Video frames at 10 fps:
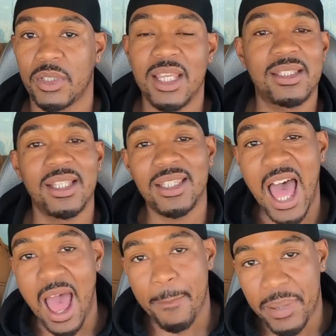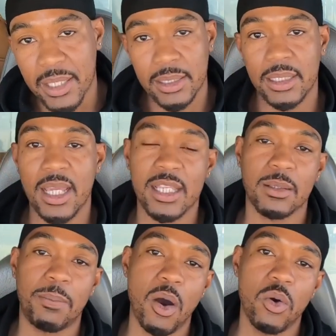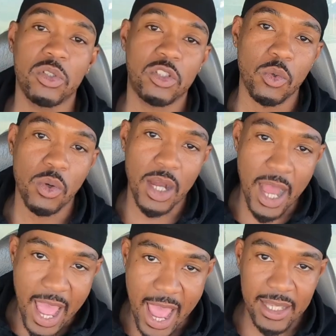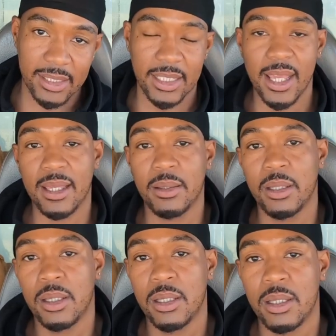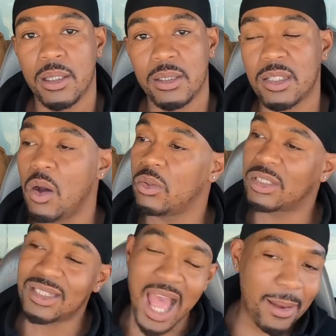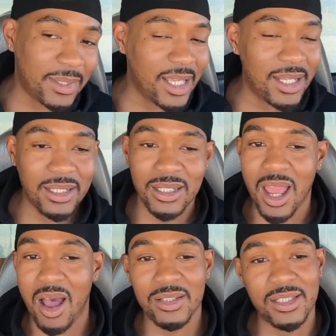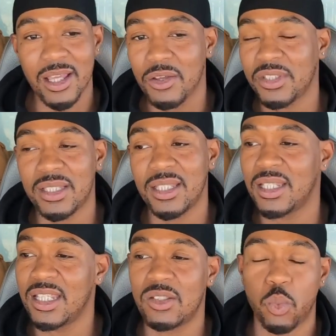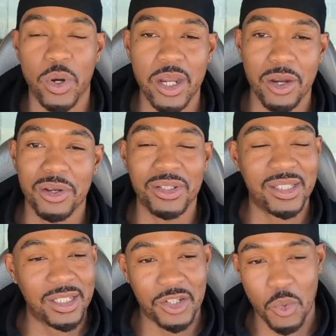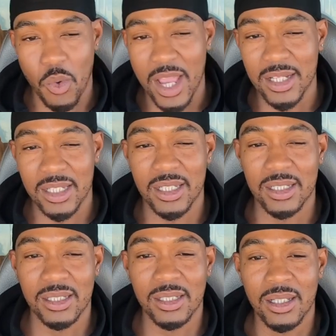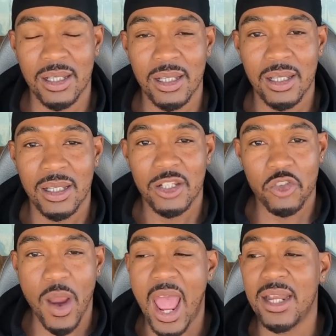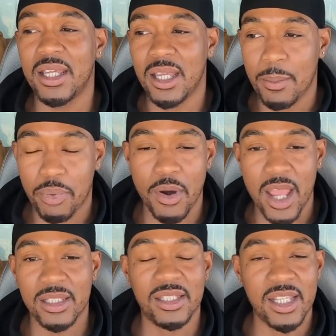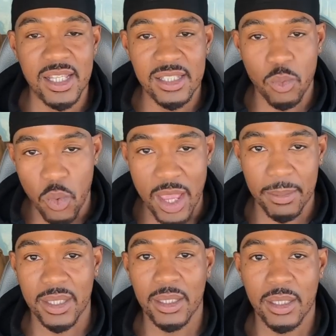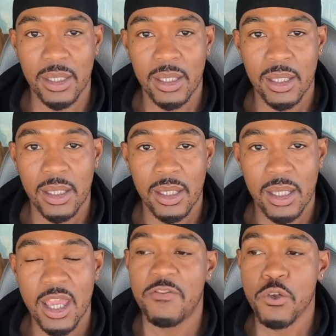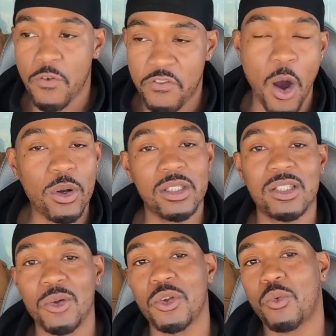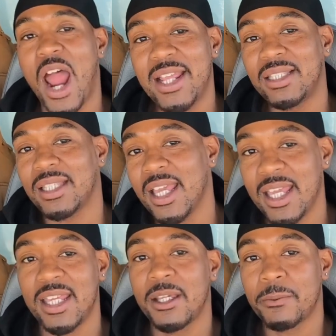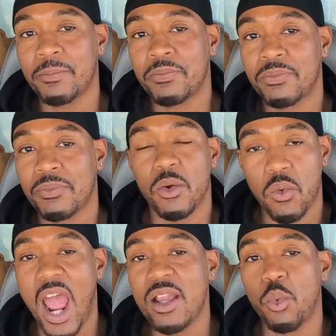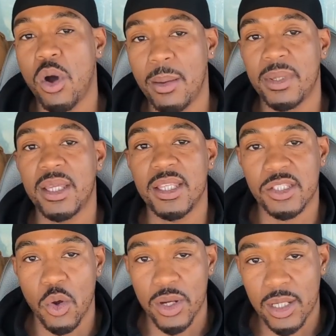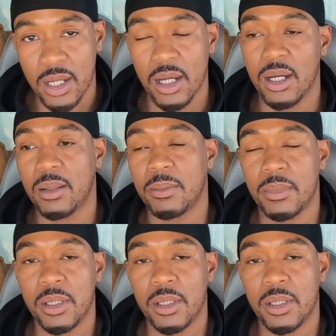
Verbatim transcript: It's a liability as opposed to an asset. So stop getting yourselves into these weird situations trying to impress these women. If you focus on the right thing, the right woman is going to come.